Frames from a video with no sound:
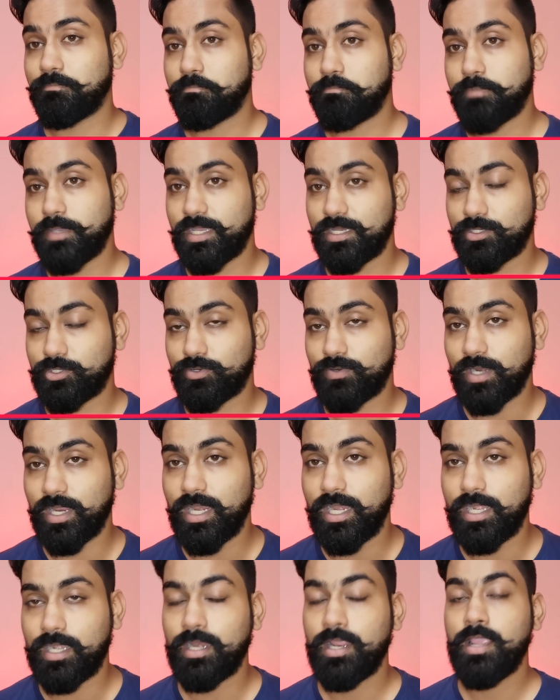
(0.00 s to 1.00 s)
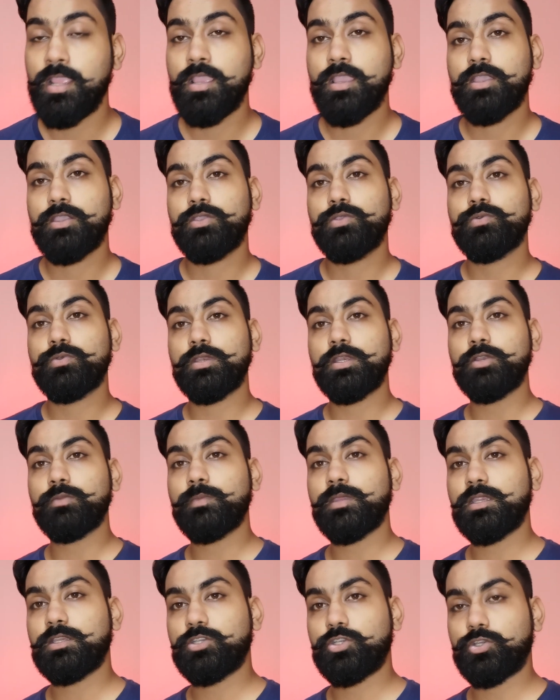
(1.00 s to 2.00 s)
page, right? You need to
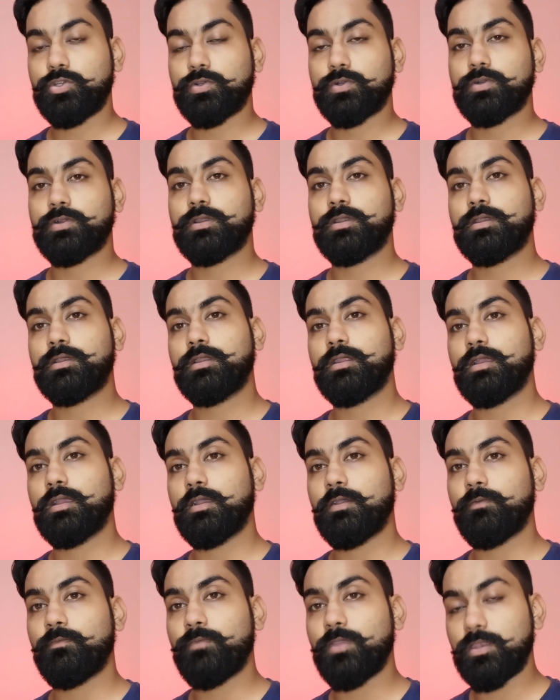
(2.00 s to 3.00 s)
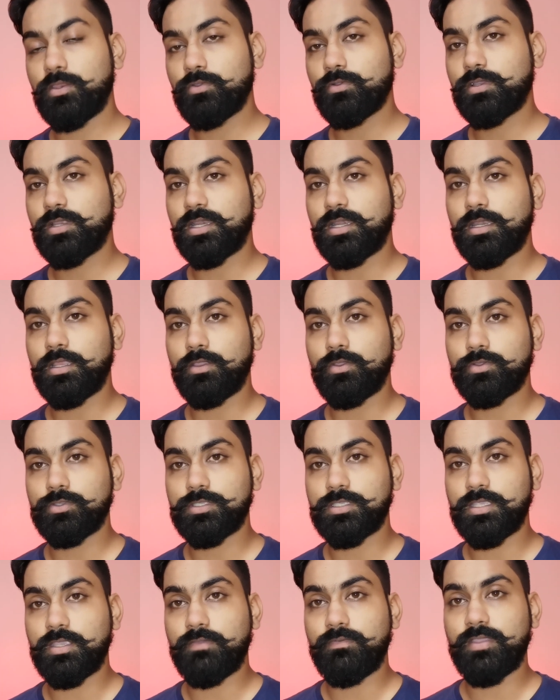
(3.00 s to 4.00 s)
make sure when you're creating your
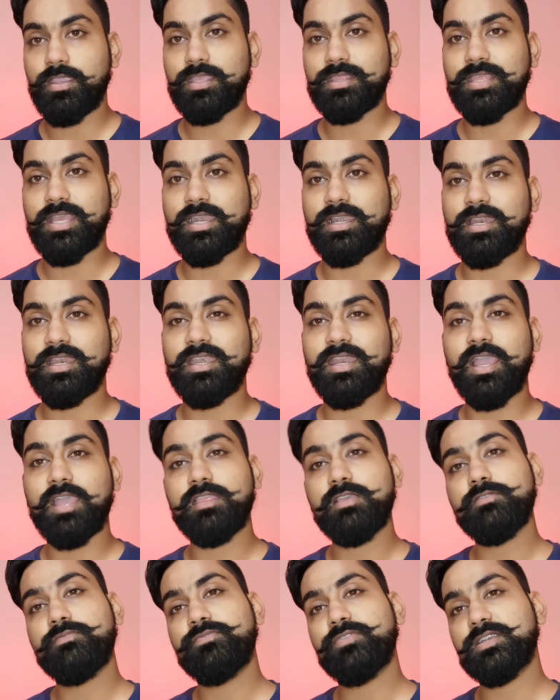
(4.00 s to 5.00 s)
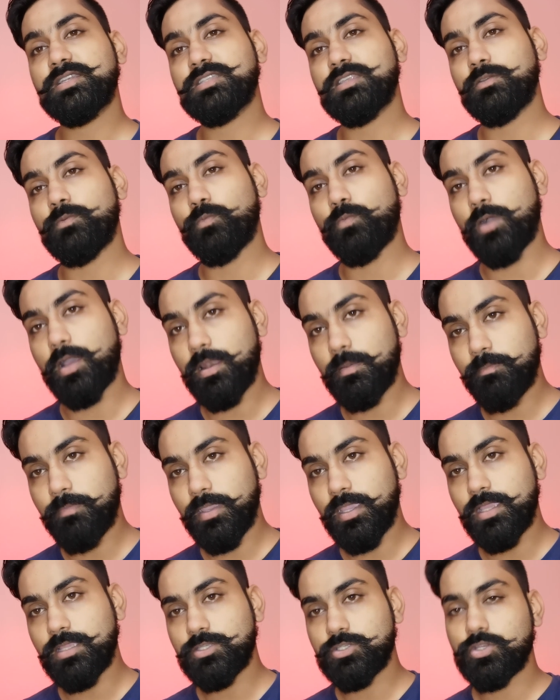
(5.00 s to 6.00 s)
CV that it either fits in one
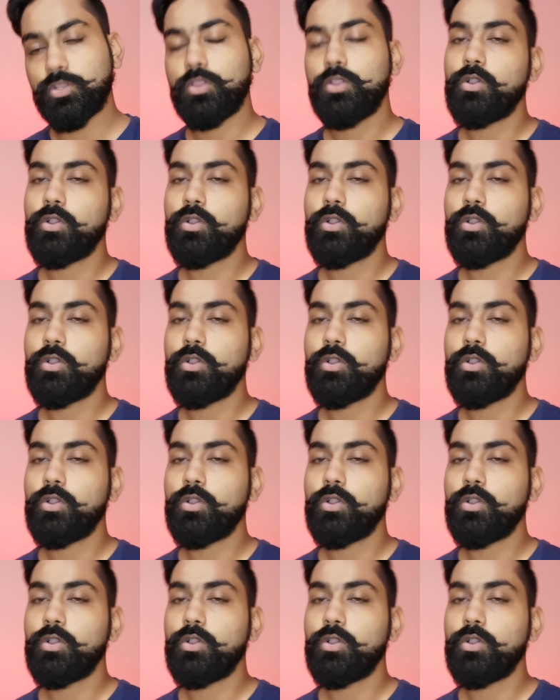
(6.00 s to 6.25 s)
page